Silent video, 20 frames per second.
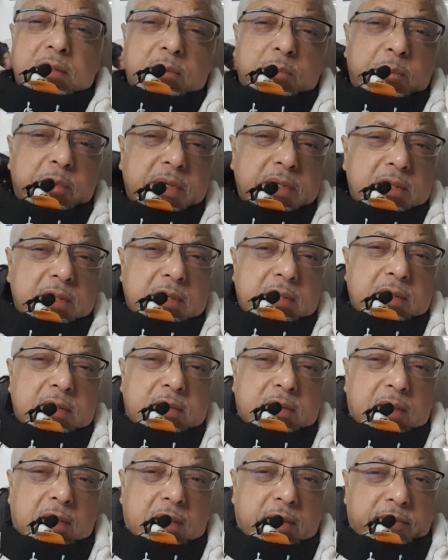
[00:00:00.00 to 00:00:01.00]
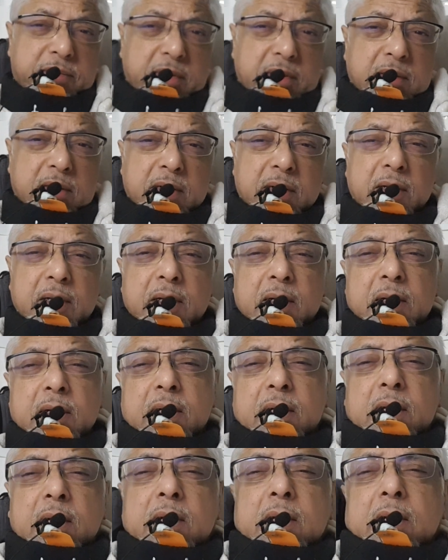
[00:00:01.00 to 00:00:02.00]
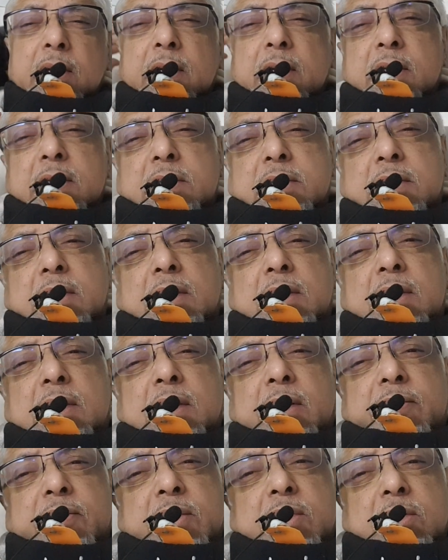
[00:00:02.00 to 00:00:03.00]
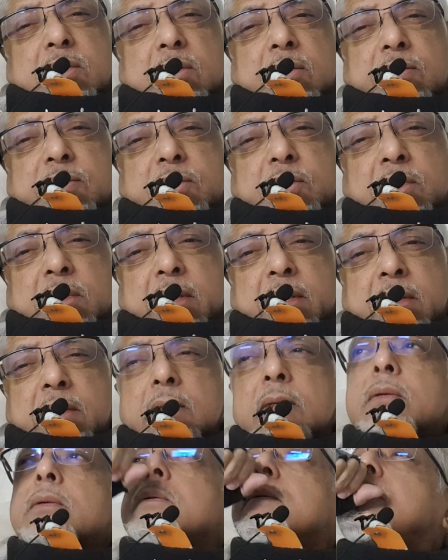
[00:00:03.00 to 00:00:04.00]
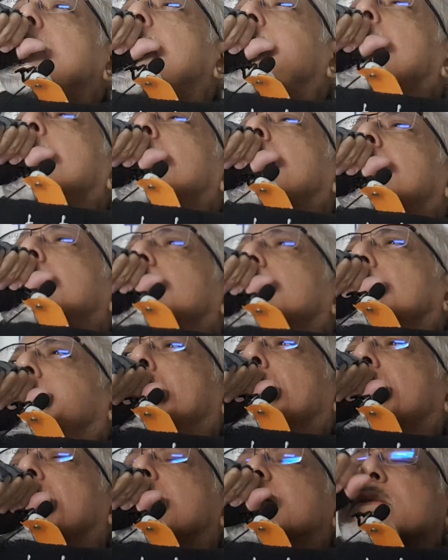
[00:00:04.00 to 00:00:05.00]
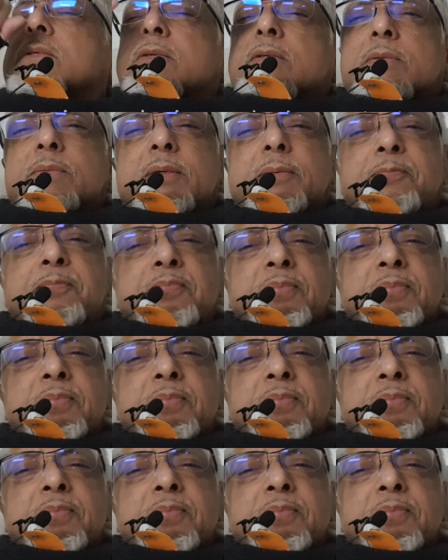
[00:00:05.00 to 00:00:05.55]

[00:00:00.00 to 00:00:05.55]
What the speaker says: winter in South Africa. It's 11th of July, excuse me,